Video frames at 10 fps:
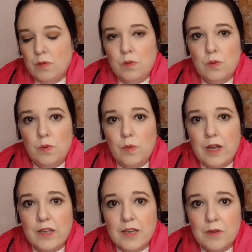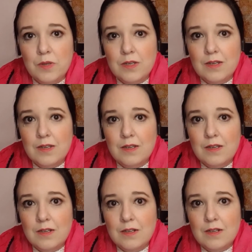"Were you?
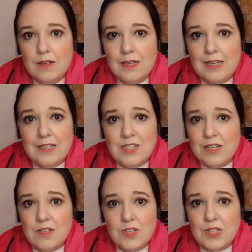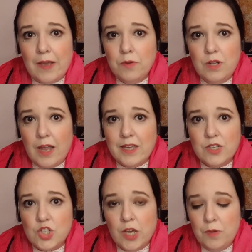It didn't sound like a
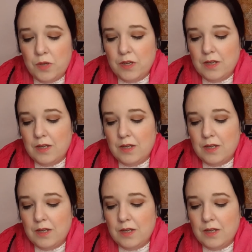joke."